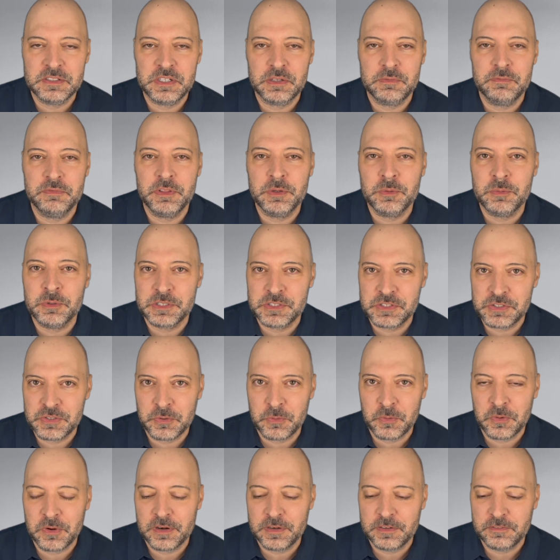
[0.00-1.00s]
of the
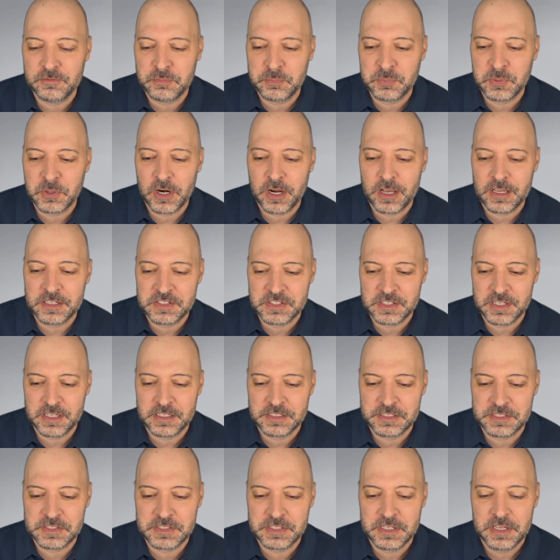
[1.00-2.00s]
restorative
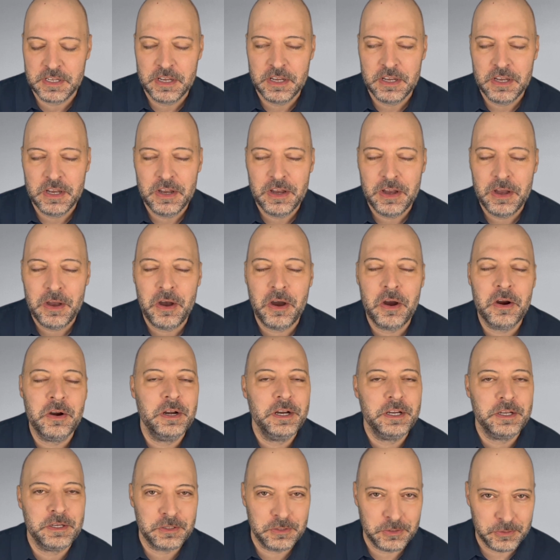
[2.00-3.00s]
process are
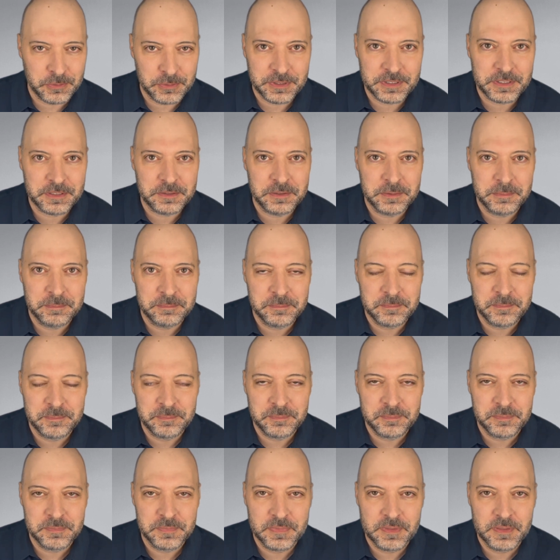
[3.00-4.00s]
included.
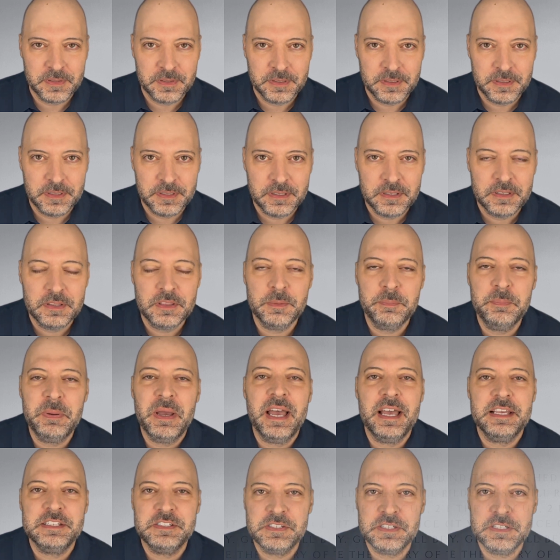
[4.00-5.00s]
The
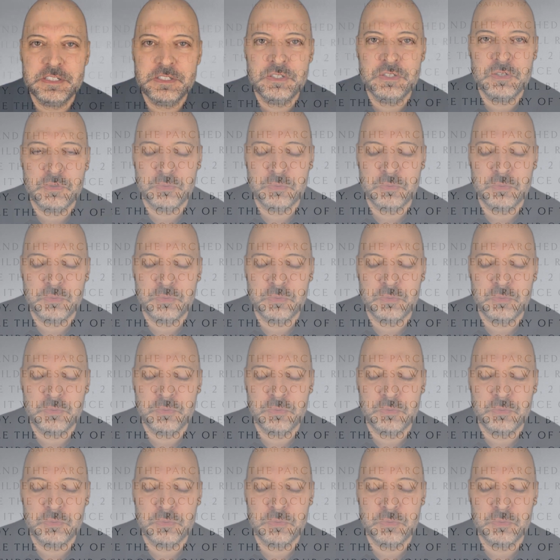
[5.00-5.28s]
passage